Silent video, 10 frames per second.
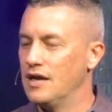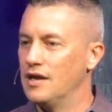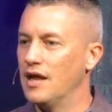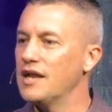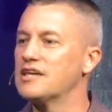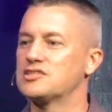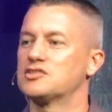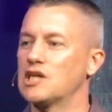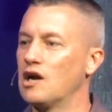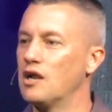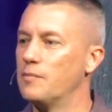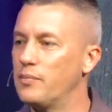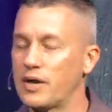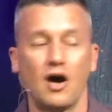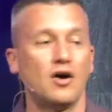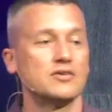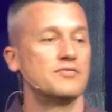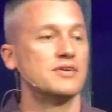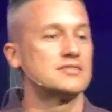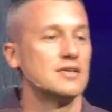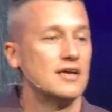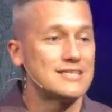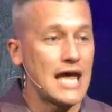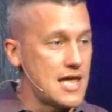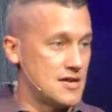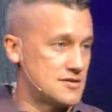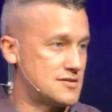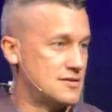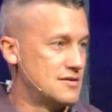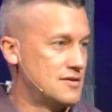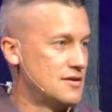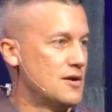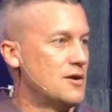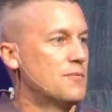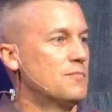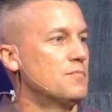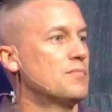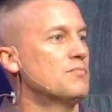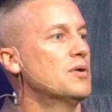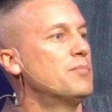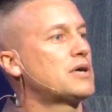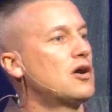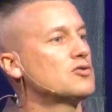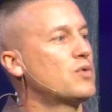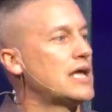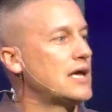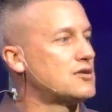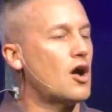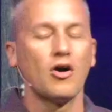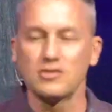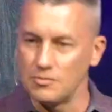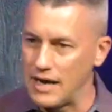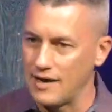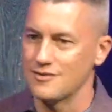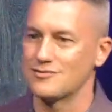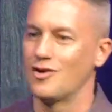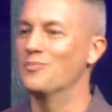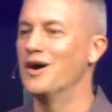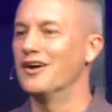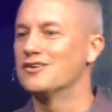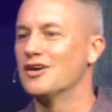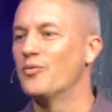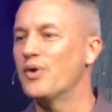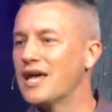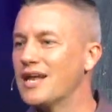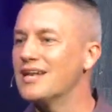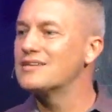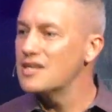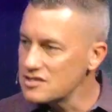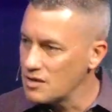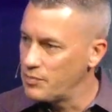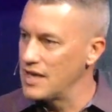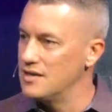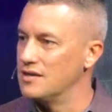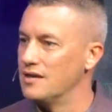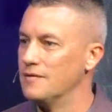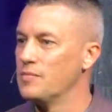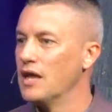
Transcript: Not necessarily because of its taste, but because we had talked about it so much. We had anticipated it.